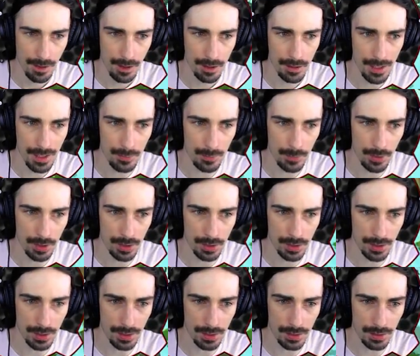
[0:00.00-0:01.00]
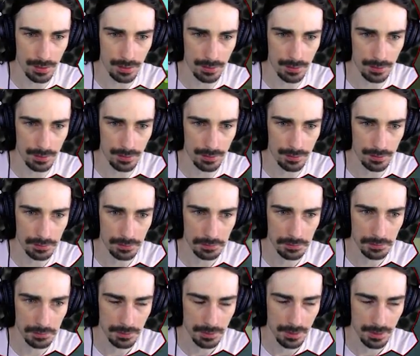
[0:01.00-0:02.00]
All right, well,
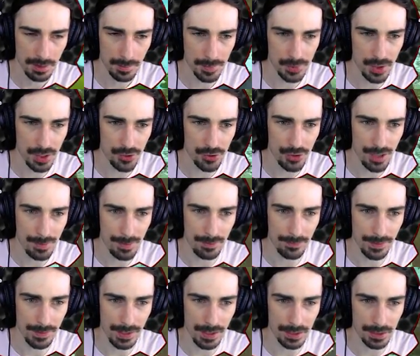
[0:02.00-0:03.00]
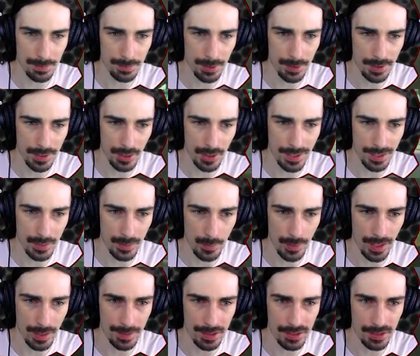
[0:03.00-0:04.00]
let me try to drive my vehicle up on here
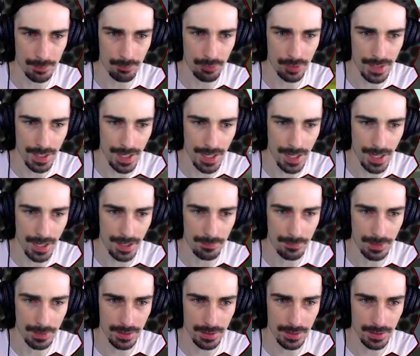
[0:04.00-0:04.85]
anyway. I mean, it's a pretty high